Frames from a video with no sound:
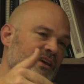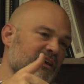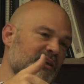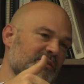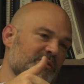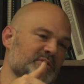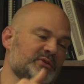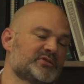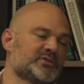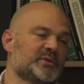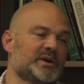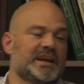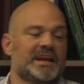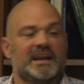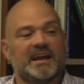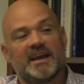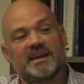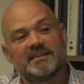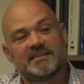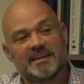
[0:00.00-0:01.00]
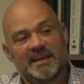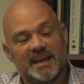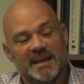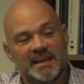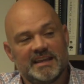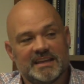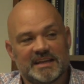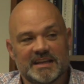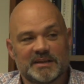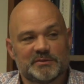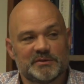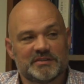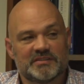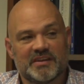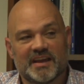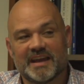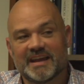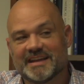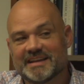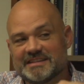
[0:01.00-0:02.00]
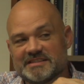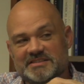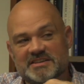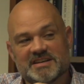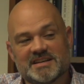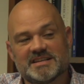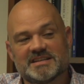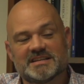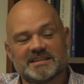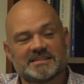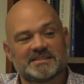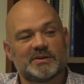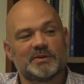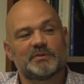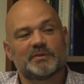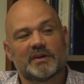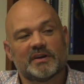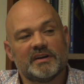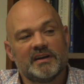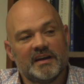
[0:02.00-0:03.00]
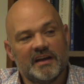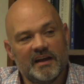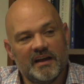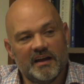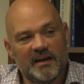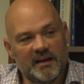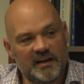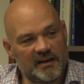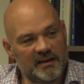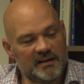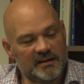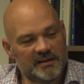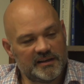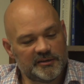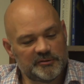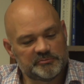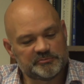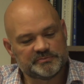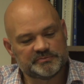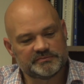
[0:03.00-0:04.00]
through 2019, and it was like, it's done, it's over. But